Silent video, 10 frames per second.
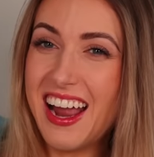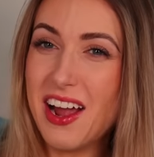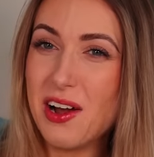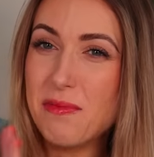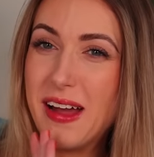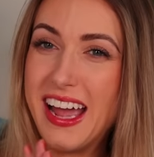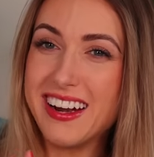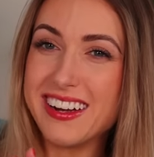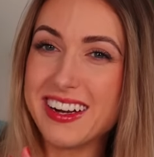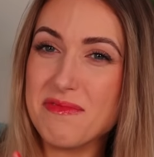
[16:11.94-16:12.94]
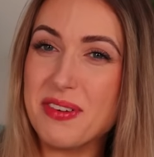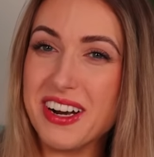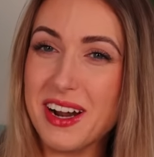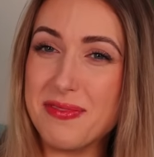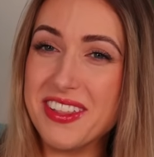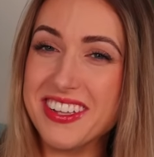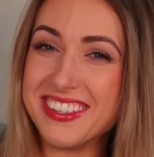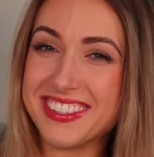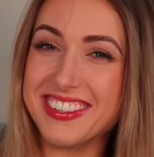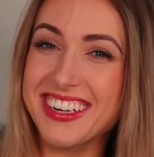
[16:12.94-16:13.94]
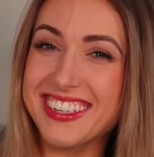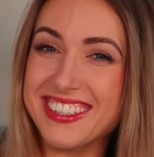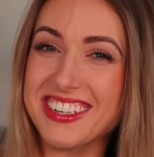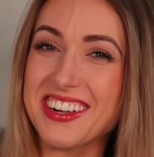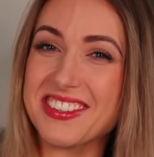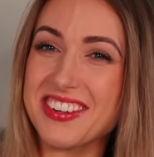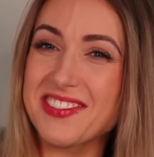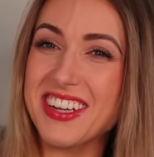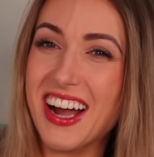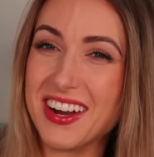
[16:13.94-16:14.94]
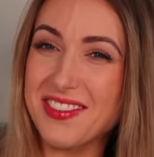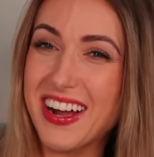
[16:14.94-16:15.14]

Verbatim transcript: I hope my editor can put it up on the screen and she knows what I'm talking